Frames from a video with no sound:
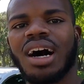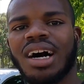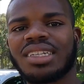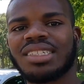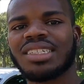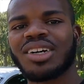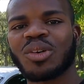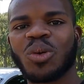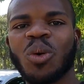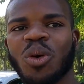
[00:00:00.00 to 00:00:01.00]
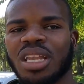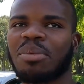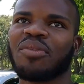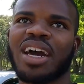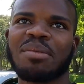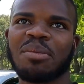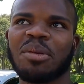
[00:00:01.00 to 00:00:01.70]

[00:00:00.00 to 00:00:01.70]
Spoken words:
Honda Accord, not providing me,